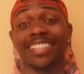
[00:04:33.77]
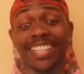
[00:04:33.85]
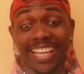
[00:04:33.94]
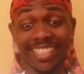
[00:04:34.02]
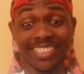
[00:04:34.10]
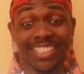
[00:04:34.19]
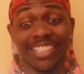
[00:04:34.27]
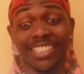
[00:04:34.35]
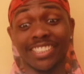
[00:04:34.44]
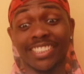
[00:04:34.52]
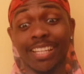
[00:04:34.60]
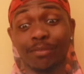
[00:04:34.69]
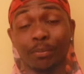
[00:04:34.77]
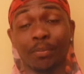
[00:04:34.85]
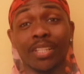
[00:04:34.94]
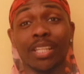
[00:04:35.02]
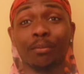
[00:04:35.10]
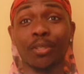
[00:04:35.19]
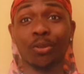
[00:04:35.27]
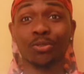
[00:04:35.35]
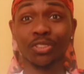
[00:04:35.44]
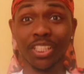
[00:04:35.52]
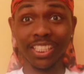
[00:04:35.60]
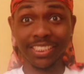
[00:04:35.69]
That is an understatement. But let me know
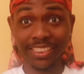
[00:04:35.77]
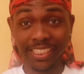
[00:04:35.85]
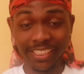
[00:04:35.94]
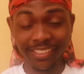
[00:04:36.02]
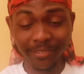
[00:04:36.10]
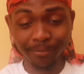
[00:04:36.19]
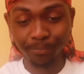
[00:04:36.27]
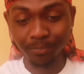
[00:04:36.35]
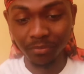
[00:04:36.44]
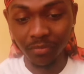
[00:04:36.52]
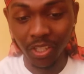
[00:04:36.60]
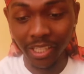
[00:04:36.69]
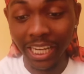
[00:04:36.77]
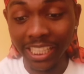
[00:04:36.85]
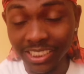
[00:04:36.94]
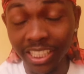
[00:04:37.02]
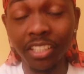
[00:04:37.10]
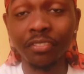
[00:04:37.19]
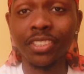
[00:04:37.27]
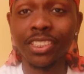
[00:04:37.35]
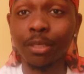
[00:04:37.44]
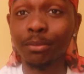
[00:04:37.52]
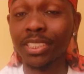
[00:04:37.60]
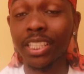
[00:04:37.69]
what you guys think. Are you excited for
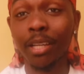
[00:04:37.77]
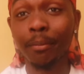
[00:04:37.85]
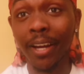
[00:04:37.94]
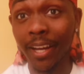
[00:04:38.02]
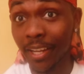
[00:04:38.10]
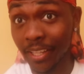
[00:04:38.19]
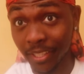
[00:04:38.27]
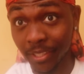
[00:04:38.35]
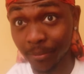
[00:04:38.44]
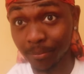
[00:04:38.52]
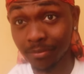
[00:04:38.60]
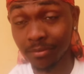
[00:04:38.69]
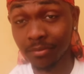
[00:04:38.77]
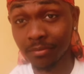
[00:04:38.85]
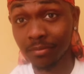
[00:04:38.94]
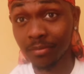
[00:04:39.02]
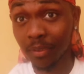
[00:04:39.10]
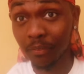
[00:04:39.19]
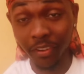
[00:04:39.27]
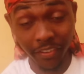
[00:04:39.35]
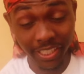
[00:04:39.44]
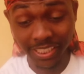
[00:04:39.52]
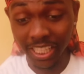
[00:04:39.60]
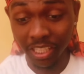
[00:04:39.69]
SummerSlam? I am very
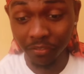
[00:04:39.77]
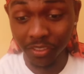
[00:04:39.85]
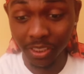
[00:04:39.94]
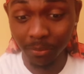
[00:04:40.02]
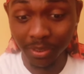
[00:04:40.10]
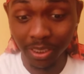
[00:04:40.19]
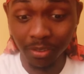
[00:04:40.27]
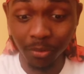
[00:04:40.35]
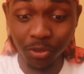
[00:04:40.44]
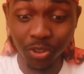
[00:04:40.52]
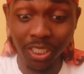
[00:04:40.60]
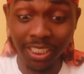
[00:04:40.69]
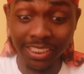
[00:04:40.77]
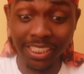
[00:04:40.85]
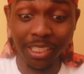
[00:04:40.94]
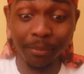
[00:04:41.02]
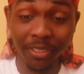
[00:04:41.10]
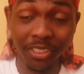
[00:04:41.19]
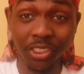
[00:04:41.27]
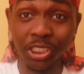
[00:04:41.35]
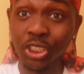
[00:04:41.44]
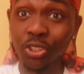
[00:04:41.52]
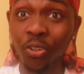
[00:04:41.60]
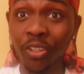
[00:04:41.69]
excited for SummerSlam. Let me know what you guys think about this
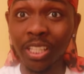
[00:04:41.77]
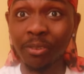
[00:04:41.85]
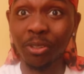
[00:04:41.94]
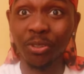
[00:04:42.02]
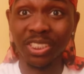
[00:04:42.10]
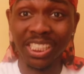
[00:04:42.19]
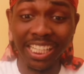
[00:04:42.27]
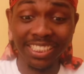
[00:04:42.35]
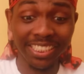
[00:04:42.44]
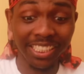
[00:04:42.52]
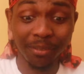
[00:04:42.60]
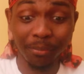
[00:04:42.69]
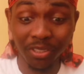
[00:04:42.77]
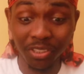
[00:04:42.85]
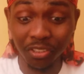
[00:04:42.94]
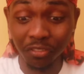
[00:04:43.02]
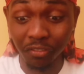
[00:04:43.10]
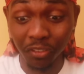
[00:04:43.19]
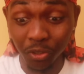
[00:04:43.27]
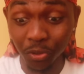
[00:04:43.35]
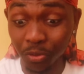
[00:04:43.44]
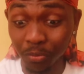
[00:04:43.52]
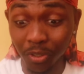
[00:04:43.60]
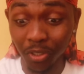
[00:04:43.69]
story. Let me know what you guys think about this
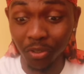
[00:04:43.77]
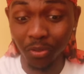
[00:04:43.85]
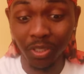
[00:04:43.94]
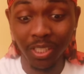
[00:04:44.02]
feud, bro.